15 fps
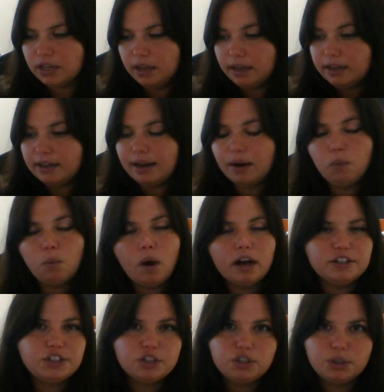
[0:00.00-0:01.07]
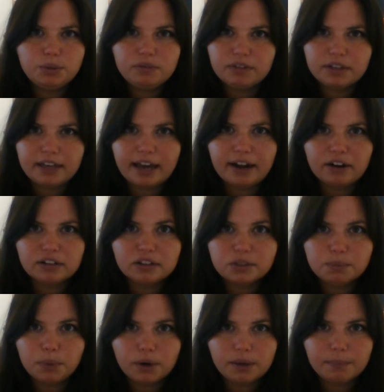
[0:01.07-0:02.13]
Now, why should you even care at this point
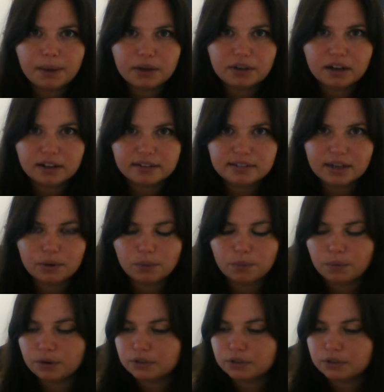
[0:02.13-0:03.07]
about cutting down on words?